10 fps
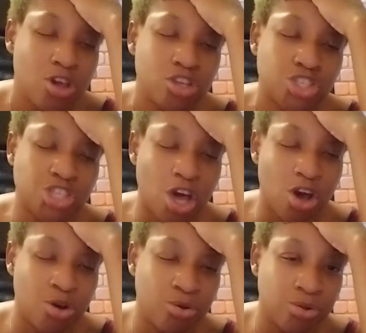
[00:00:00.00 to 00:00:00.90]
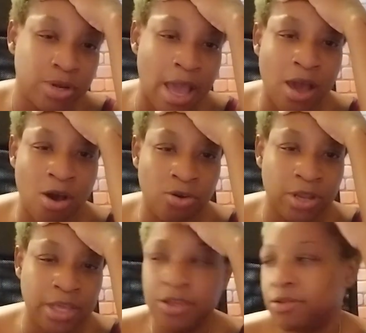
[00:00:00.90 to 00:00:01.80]
So not
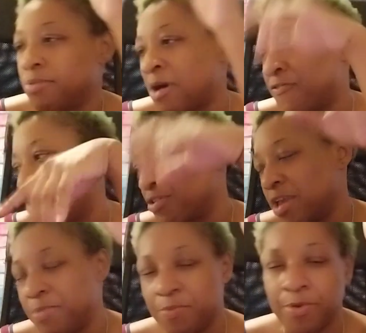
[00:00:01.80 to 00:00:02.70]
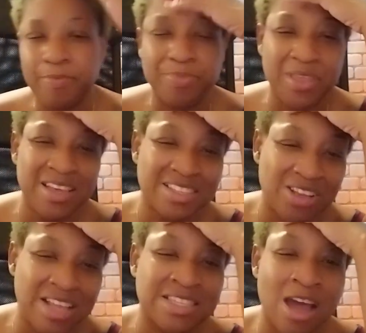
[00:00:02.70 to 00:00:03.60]
only my phone keep beeping, so
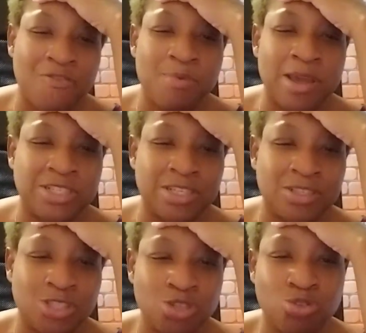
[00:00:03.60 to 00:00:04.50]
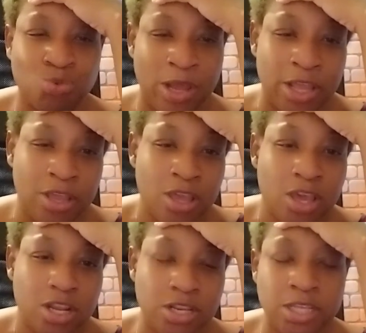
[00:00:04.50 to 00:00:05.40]
that's confirmation, 220.
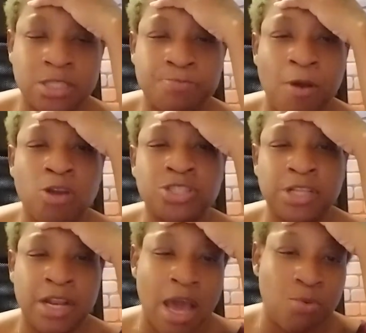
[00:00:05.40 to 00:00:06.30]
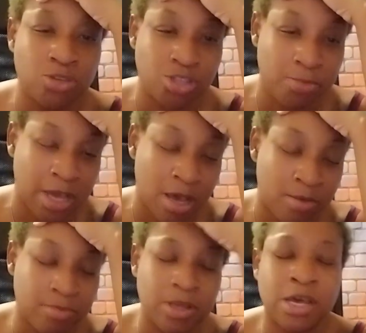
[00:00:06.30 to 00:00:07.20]
This person did not want you to
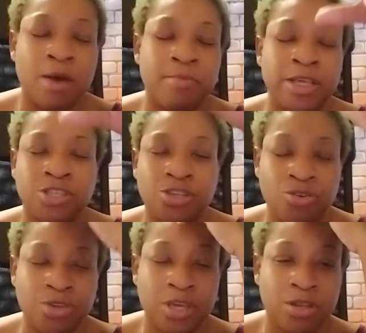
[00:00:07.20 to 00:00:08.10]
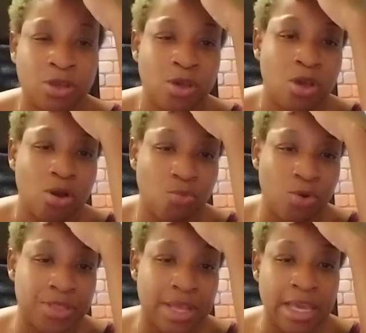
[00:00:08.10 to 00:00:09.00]
come into union
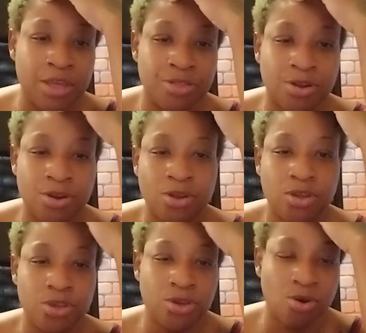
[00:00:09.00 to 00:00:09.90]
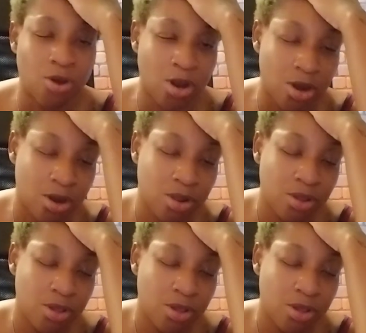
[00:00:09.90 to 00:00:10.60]
with either your